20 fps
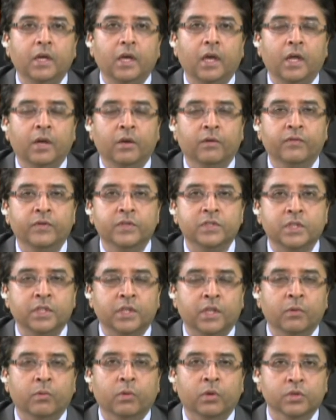and obviously
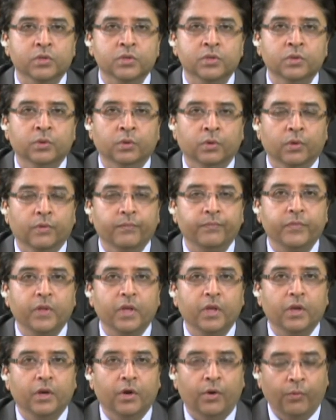they want to
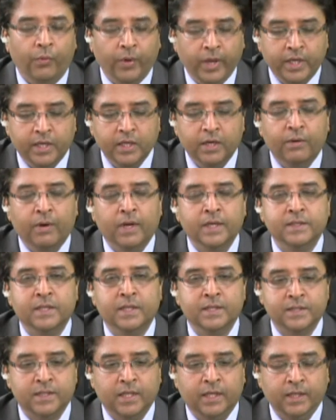regularize their
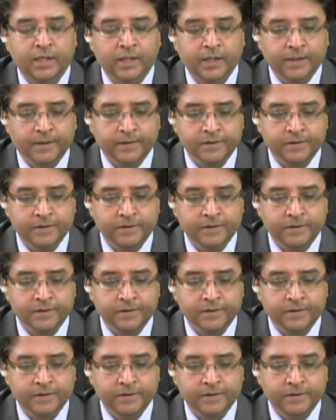stay here.